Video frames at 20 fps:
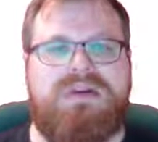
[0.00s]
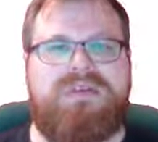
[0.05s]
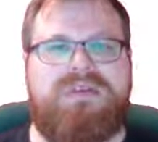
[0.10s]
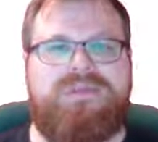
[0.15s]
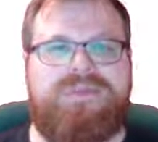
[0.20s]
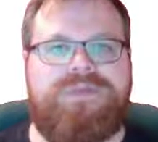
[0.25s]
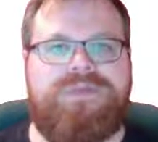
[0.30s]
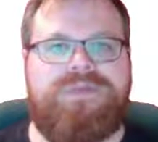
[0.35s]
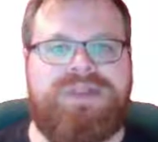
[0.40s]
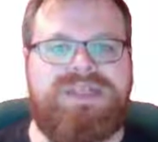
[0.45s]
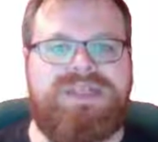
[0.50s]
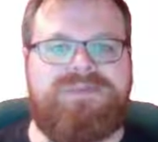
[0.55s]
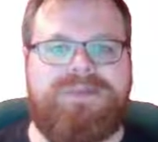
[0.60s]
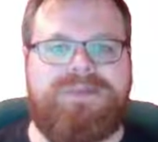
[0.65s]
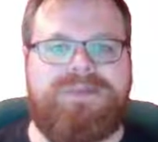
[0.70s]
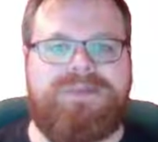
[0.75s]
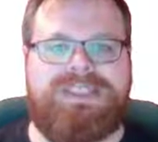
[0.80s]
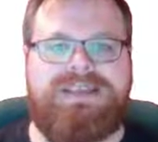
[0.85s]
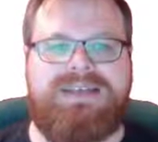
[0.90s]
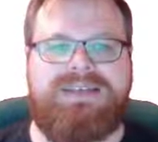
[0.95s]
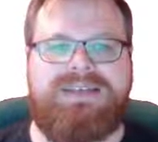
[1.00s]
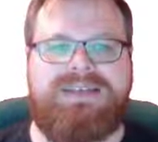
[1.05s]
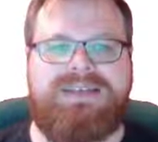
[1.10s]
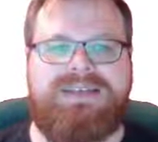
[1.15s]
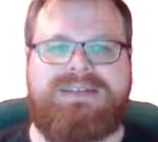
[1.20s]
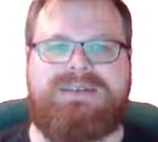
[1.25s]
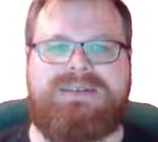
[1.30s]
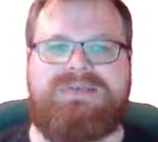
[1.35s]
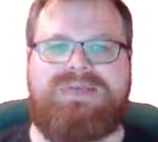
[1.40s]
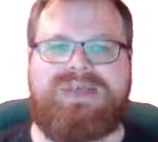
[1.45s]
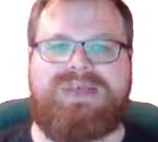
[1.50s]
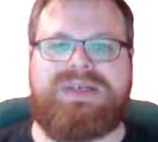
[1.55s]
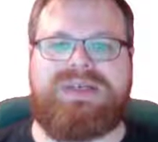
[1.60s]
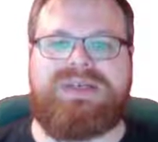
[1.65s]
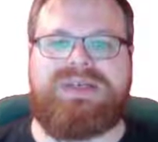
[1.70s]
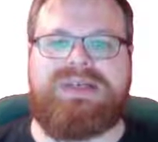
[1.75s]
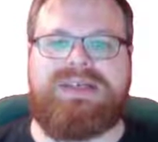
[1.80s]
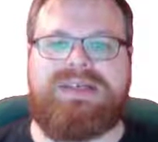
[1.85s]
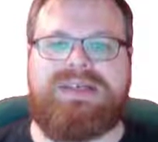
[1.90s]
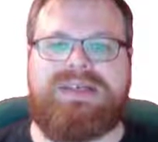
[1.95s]
For this particular convex
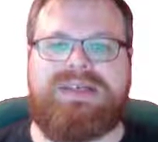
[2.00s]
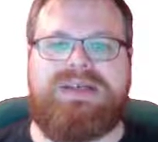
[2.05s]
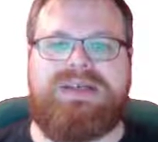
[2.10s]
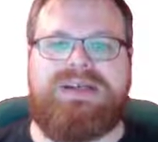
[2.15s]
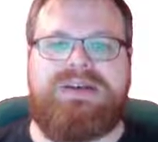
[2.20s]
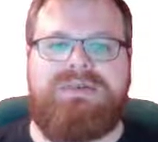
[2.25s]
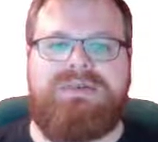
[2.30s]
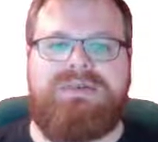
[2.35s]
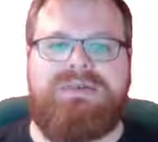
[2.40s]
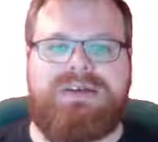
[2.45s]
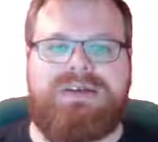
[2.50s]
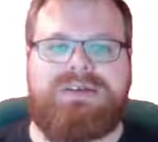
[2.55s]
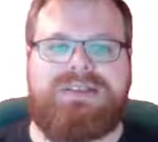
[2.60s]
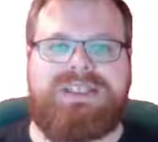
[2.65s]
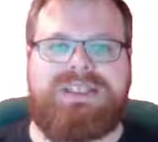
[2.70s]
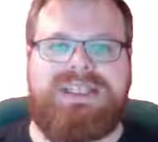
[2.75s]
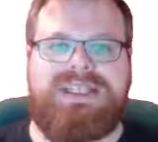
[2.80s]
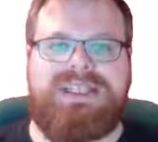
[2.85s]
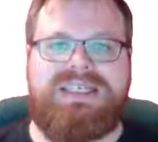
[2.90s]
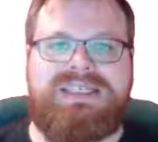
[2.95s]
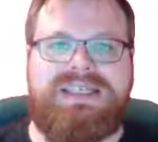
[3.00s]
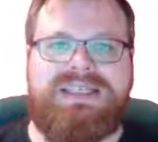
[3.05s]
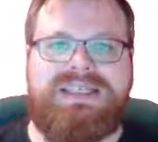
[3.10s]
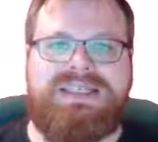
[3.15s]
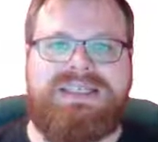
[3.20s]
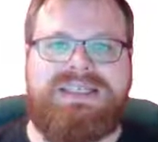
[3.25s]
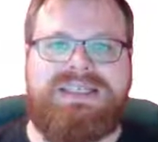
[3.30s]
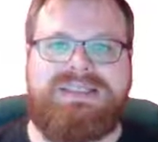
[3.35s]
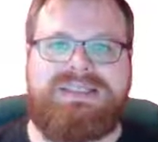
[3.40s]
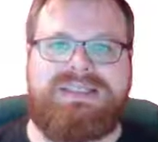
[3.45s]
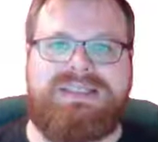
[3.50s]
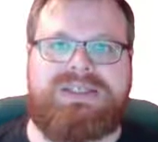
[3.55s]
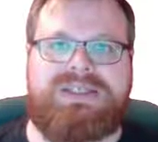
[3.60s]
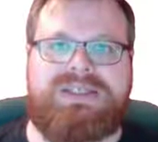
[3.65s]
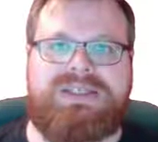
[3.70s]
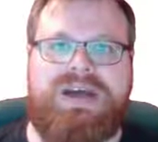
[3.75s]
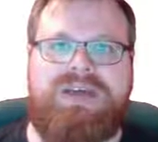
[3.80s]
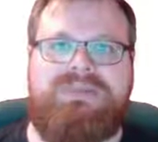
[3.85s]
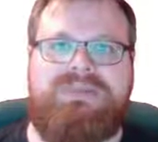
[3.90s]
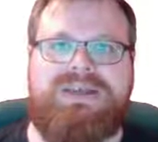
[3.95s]
hull, we could easily
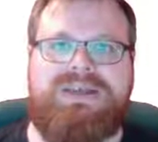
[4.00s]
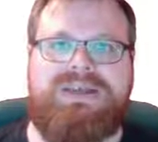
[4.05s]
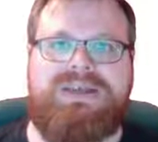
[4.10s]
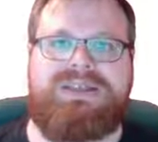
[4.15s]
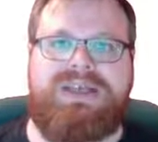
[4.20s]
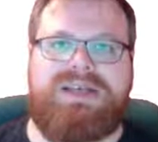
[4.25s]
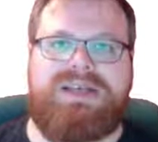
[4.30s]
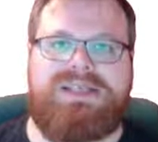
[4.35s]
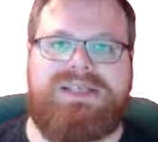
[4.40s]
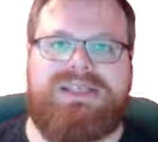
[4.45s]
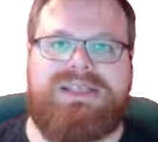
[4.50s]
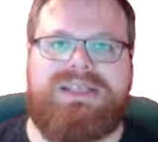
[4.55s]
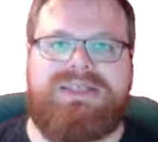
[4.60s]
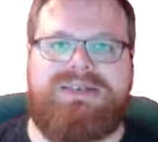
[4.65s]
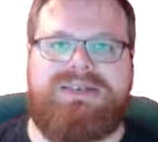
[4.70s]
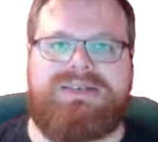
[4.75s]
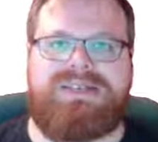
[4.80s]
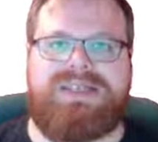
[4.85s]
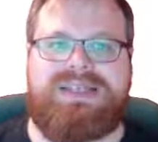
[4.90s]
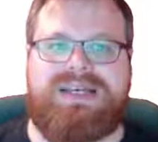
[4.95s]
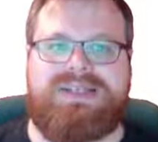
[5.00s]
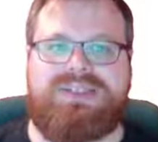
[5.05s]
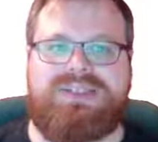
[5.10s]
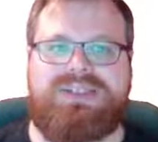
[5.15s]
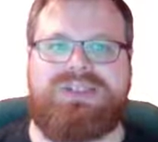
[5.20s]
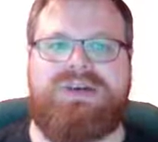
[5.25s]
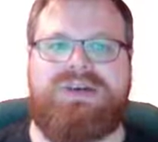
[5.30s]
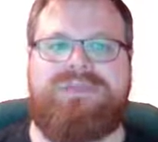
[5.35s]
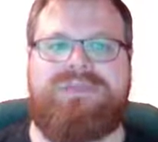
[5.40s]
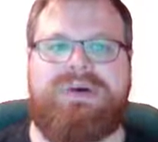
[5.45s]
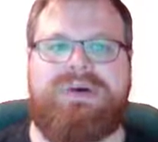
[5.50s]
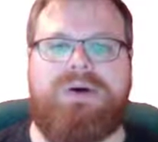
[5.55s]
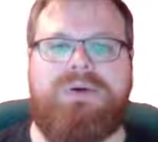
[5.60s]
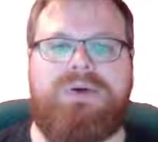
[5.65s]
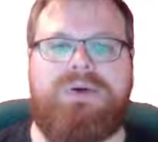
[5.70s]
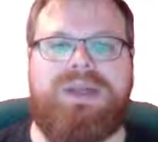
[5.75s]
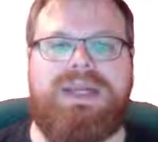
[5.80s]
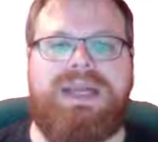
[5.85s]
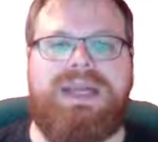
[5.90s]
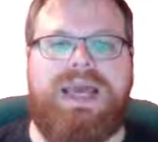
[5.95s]
describe it as an intersection of
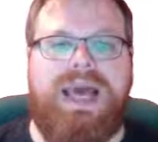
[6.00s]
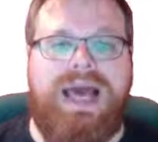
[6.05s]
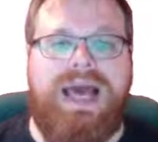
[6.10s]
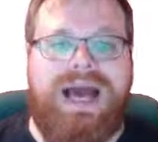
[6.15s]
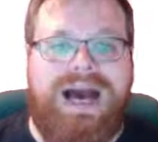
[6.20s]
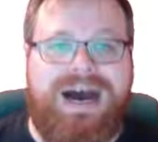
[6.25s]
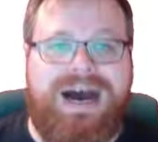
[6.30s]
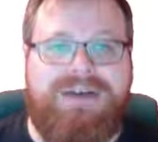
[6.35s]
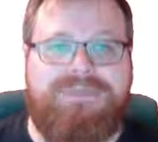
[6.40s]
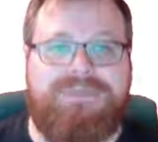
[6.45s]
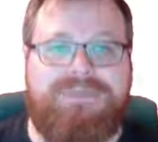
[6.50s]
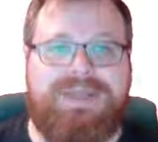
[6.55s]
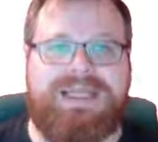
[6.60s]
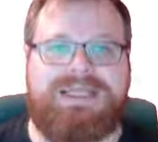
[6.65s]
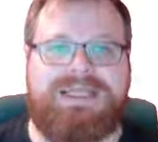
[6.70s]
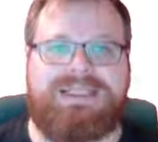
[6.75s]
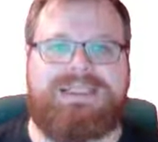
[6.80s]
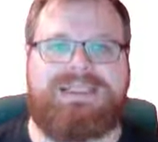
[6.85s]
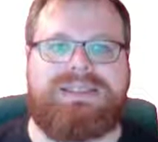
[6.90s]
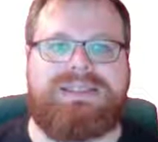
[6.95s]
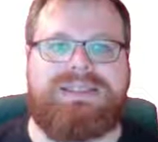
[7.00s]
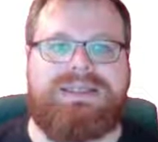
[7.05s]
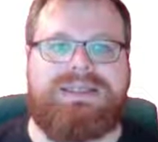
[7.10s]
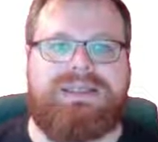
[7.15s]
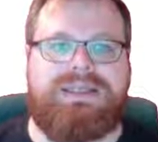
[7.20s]
only half planes.